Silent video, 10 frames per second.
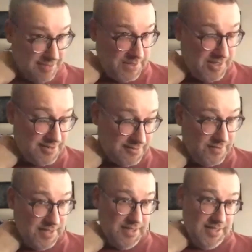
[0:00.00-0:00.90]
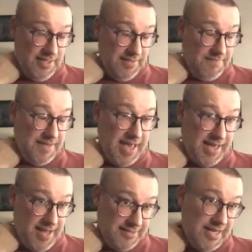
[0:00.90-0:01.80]
because of gay
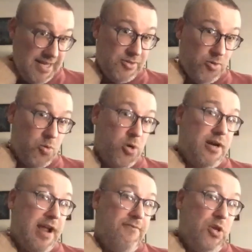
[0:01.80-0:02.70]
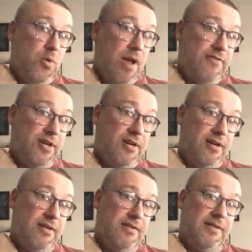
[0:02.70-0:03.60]
content or have you
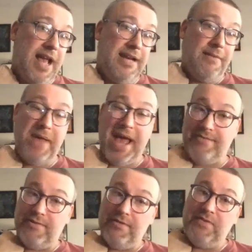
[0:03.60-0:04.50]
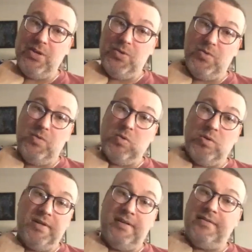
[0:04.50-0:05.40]
ever had a bad review
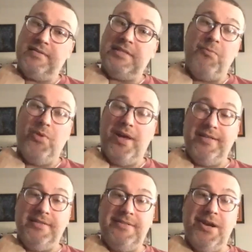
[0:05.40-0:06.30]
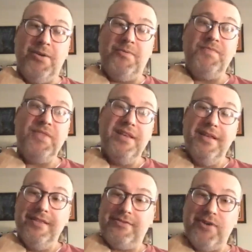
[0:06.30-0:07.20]
or someone you know
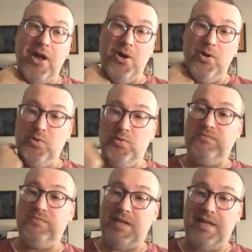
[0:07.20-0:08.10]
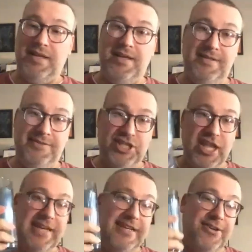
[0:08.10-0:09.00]
throw uh,
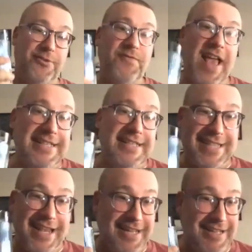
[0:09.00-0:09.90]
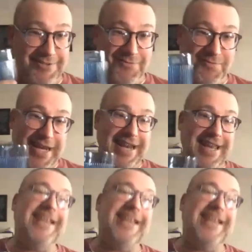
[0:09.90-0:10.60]
gin in your face at a reading